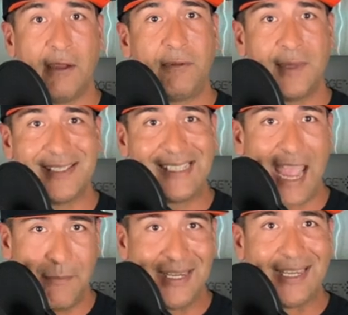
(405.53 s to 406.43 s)
from the
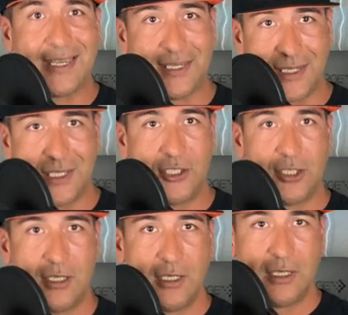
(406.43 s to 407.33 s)
salmon lineage.
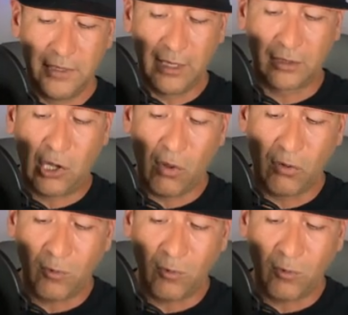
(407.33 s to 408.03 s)
They're a cold